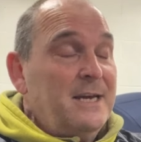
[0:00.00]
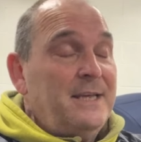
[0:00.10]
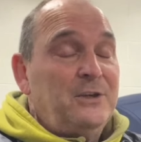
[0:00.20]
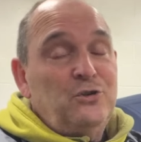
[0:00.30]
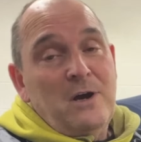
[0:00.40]

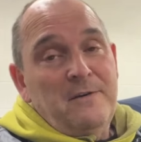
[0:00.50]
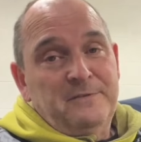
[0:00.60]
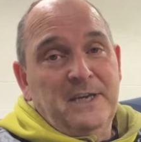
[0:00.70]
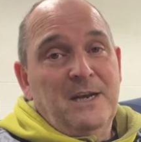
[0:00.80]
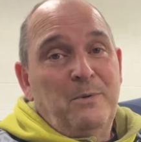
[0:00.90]
that Triumph
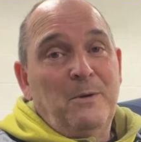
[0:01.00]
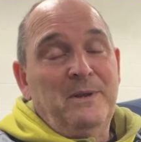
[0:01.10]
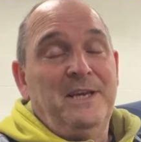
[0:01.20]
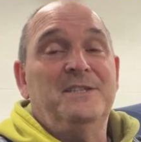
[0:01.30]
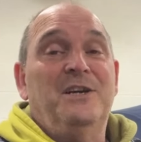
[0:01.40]
dealer
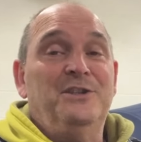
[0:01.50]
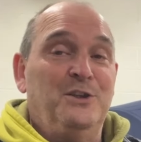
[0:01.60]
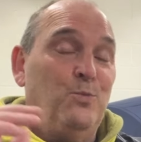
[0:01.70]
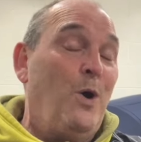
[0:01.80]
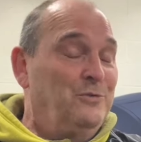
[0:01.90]
probably thinks I
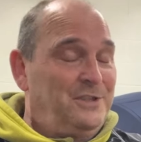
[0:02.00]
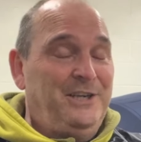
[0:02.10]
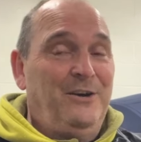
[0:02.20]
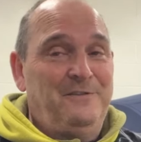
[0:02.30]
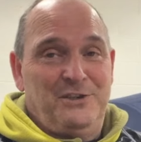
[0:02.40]
just waltzed
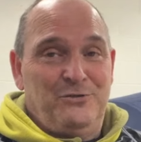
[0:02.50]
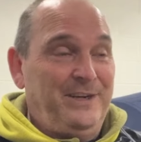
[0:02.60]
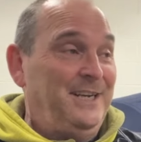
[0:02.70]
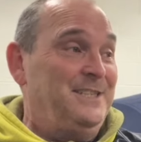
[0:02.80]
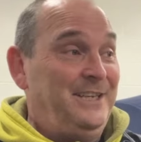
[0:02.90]
it off the
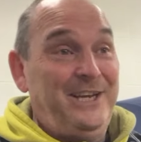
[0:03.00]
street and said,